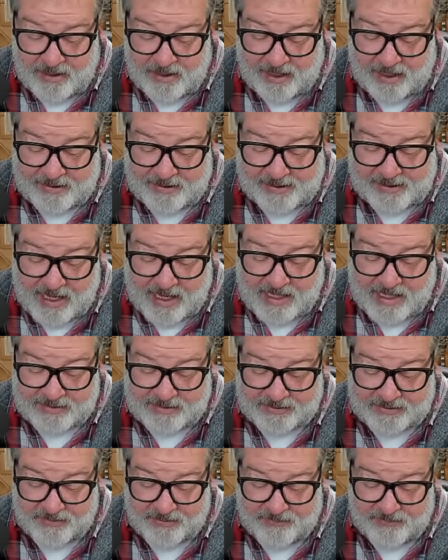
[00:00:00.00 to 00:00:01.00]
And
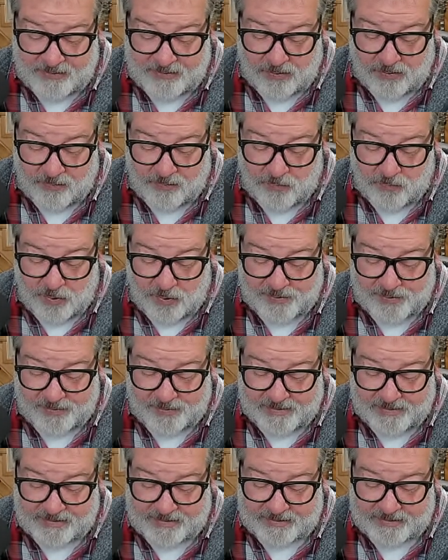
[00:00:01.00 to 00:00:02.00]
cast the
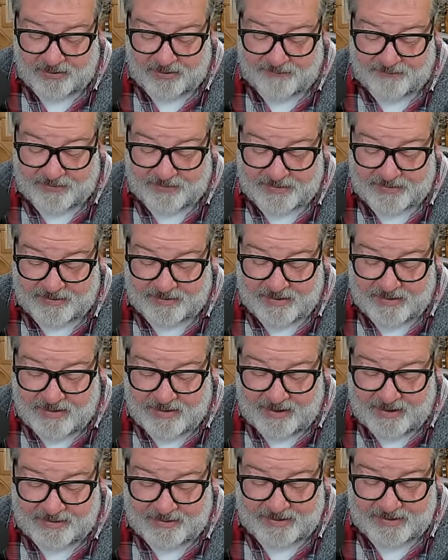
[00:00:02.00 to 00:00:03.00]
worthless servant
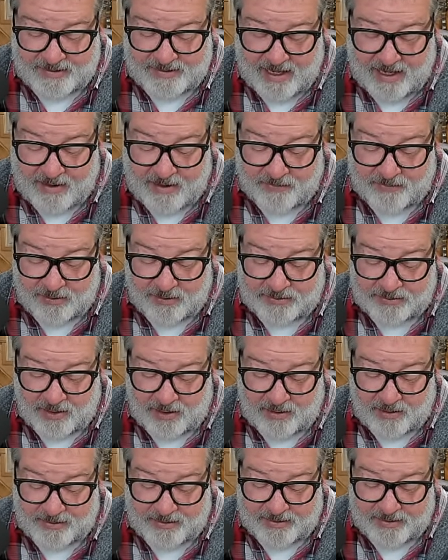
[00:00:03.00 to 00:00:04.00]
into the outer
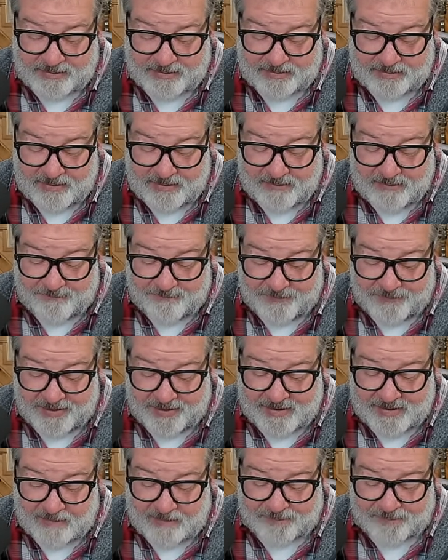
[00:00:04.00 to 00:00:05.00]
darkness.
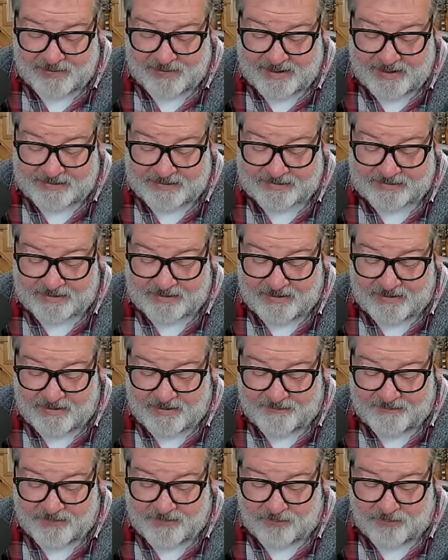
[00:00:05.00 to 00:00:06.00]
In that place
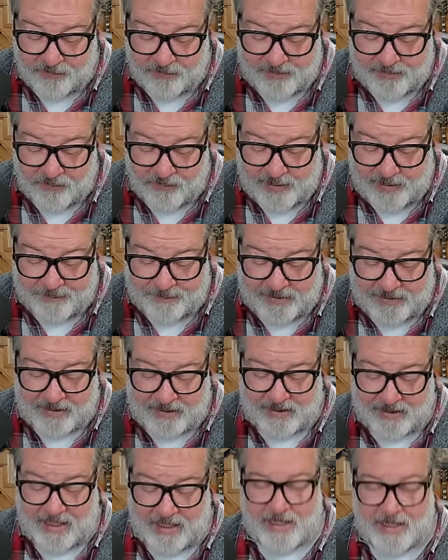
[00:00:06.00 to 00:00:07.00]
there will be
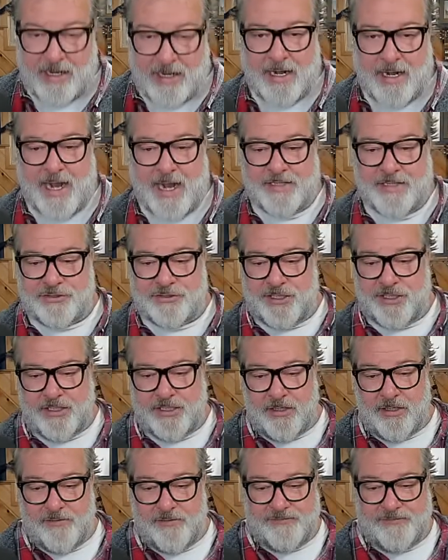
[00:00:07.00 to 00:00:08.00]
weeping and
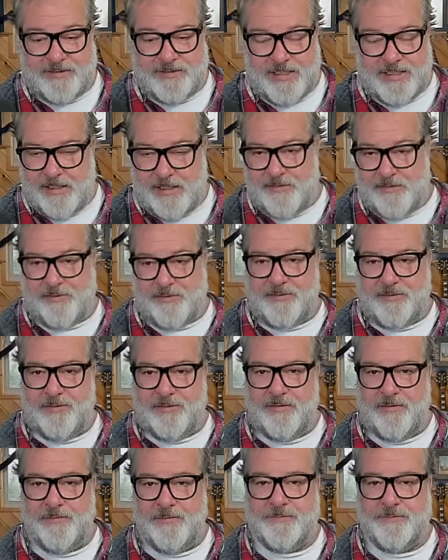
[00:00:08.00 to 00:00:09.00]
gnashing of
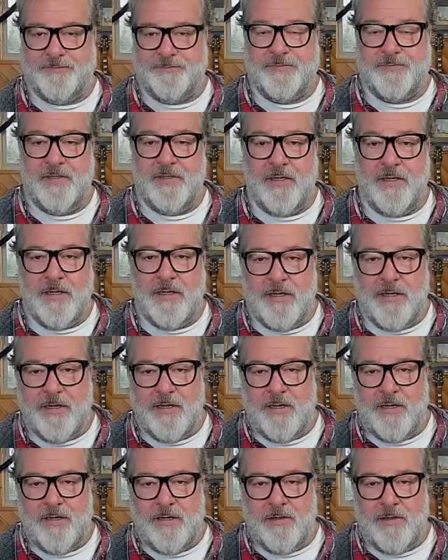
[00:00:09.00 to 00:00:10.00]
teeth.
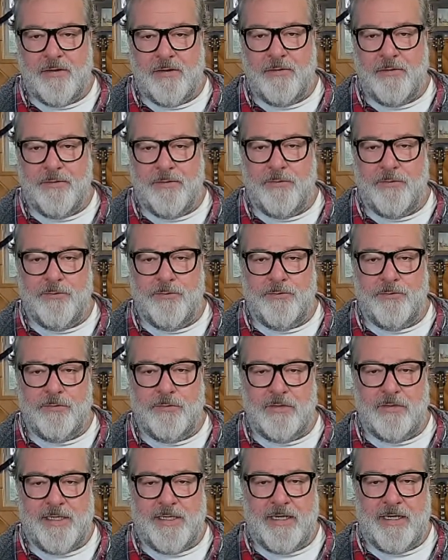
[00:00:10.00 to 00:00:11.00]

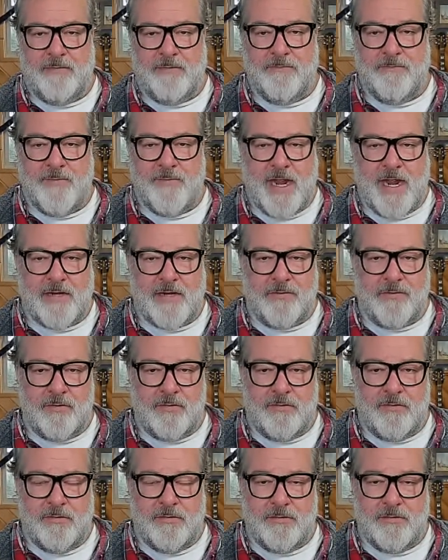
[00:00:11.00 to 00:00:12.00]
Holy
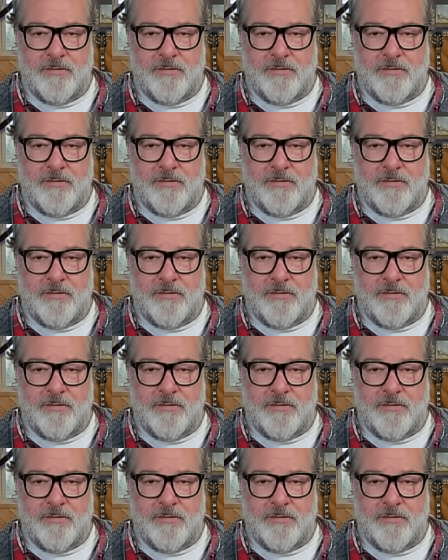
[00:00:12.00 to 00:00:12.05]
mackerel.